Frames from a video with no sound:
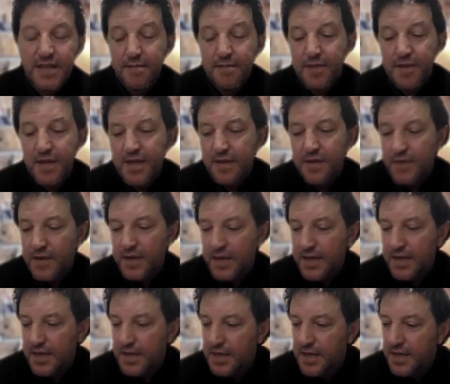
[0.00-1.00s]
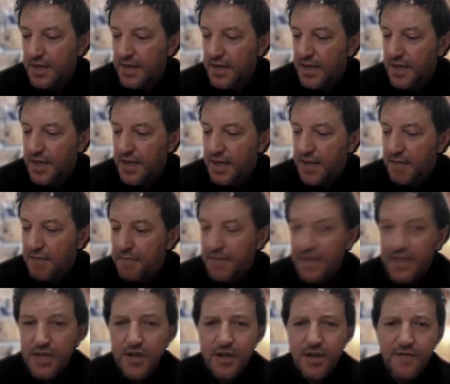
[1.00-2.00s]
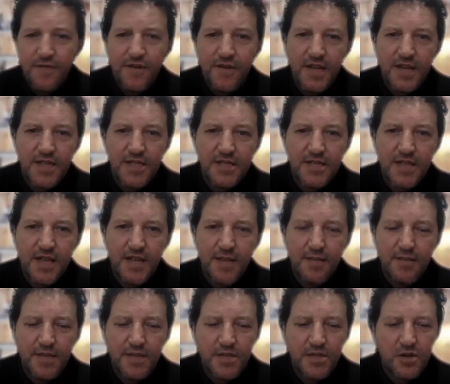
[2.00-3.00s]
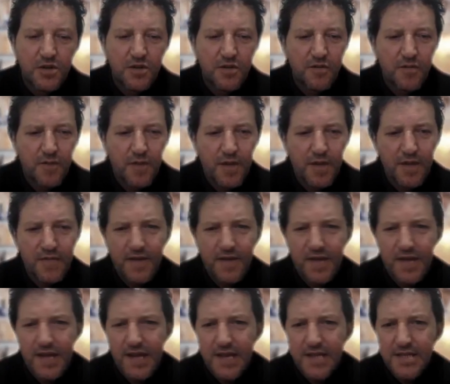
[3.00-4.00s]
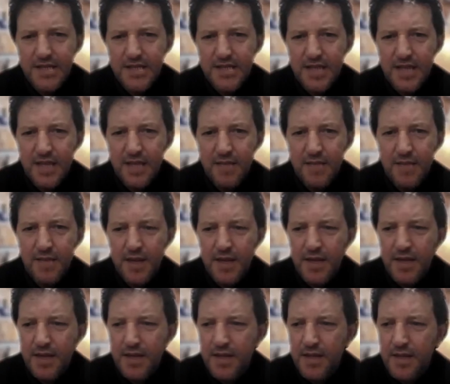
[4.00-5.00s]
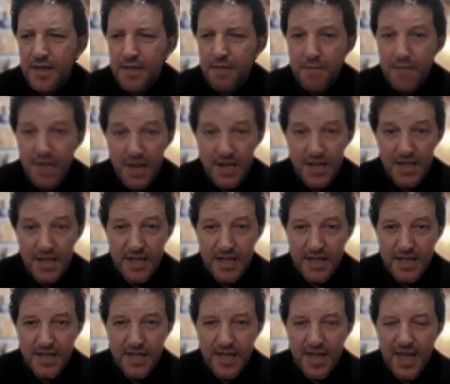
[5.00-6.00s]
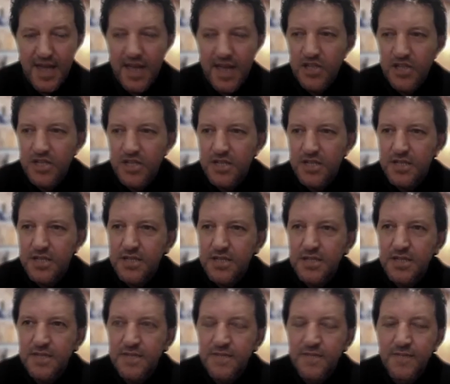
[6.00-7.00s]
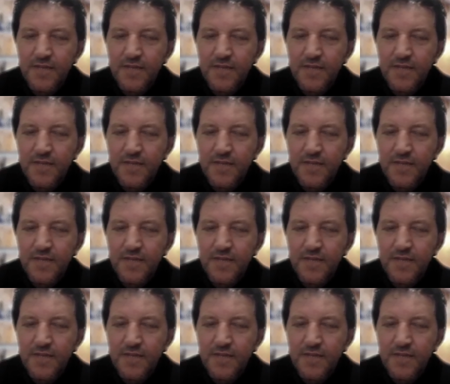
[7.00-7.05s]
And by the way, many conflicts can be solved by violence and by militant actions,